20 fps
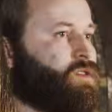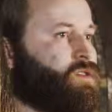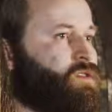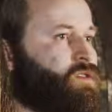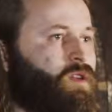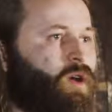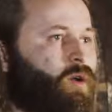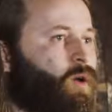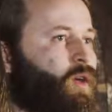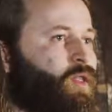
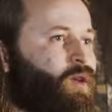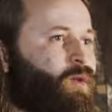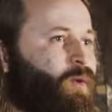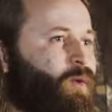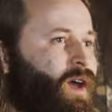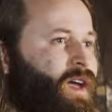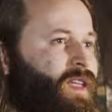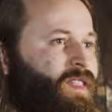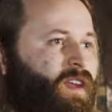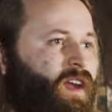there's no other
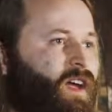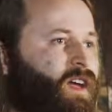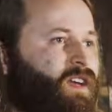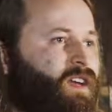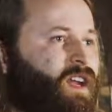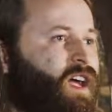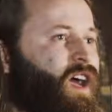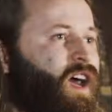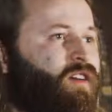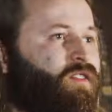way that I
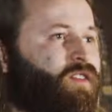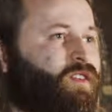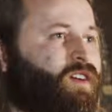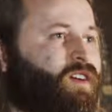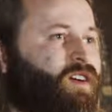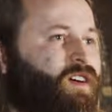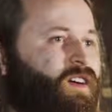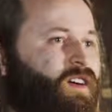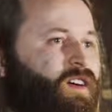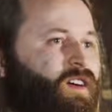could
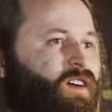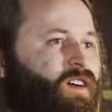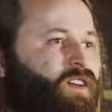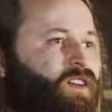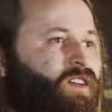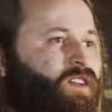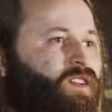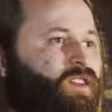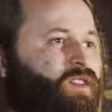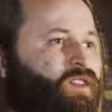ever
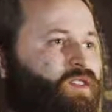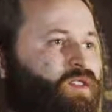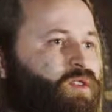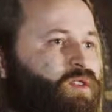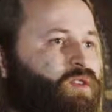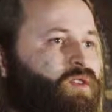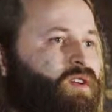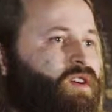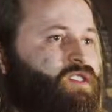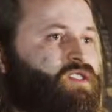
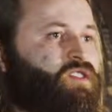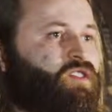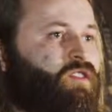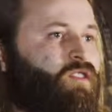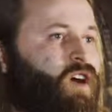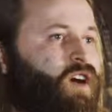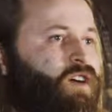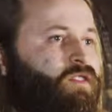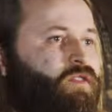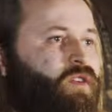do a
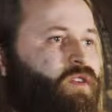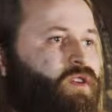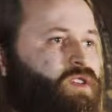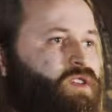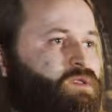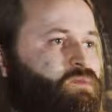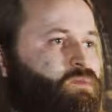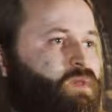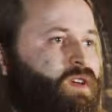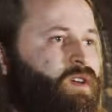
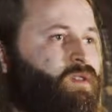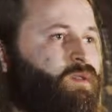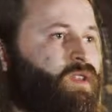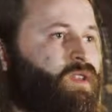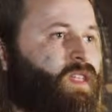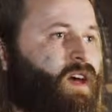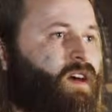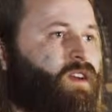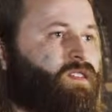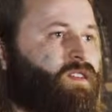Syrah-focused beer
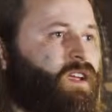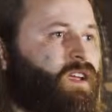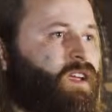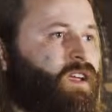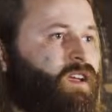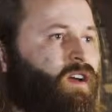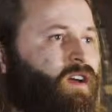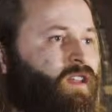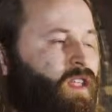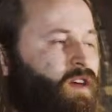without
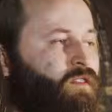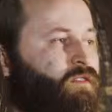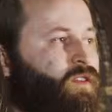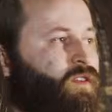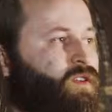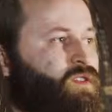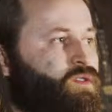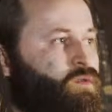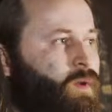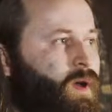taking on that
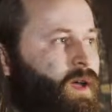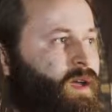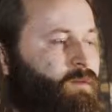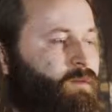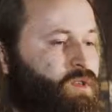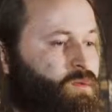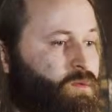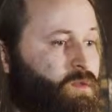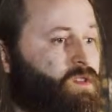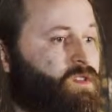first
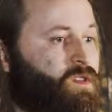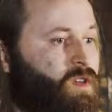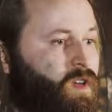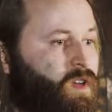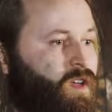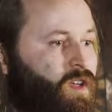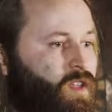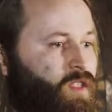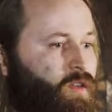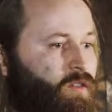way, which was
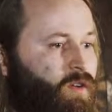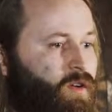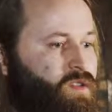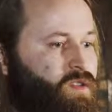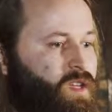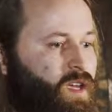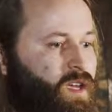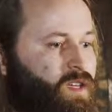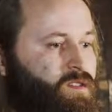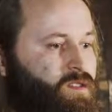the
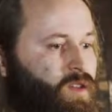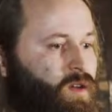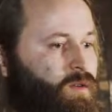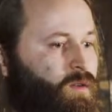rosé.